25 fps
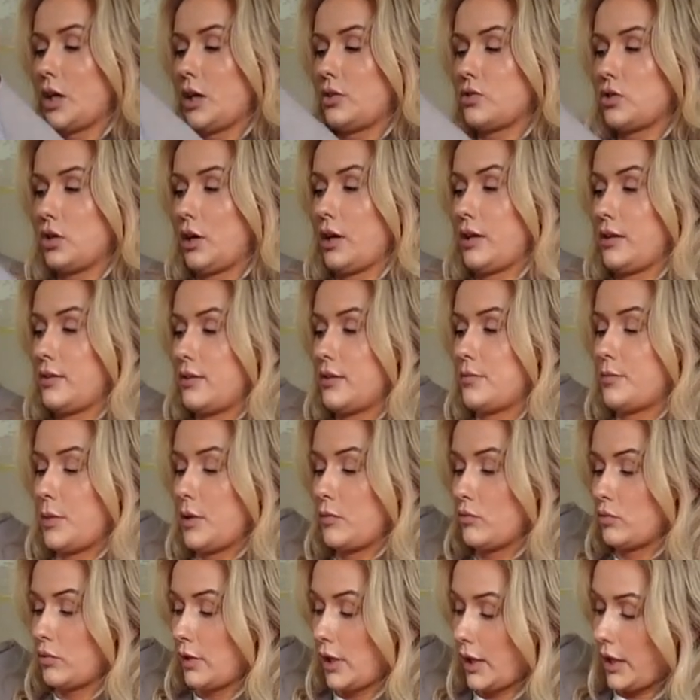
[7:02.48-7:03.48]
Sorry, this has
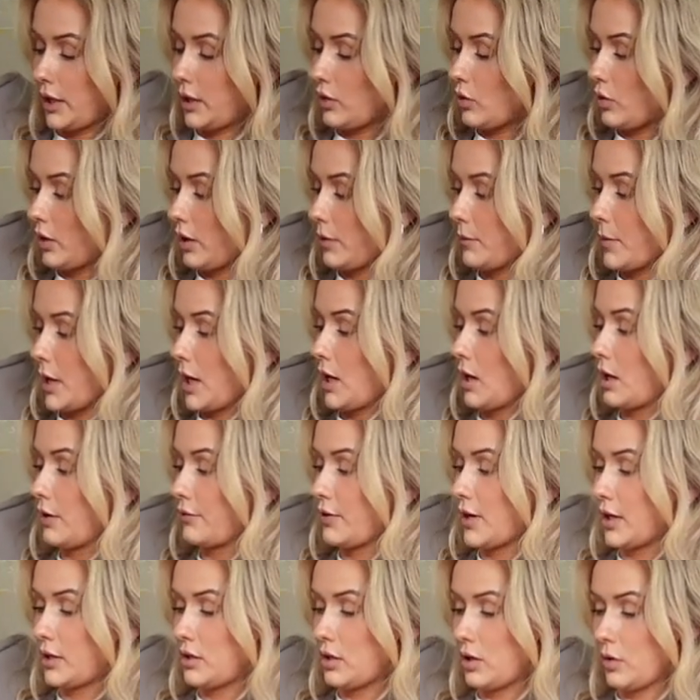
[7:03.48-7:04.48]
been really annoying me and
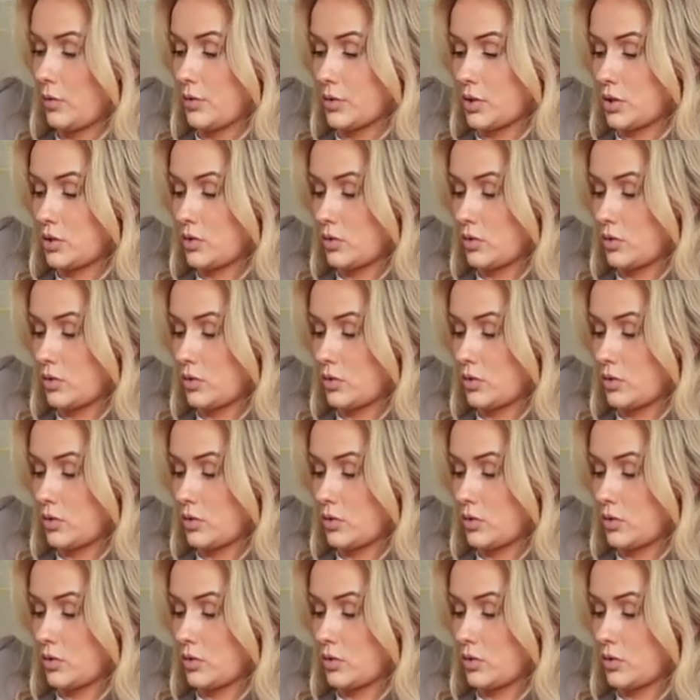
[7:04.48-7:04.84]
I've had no one to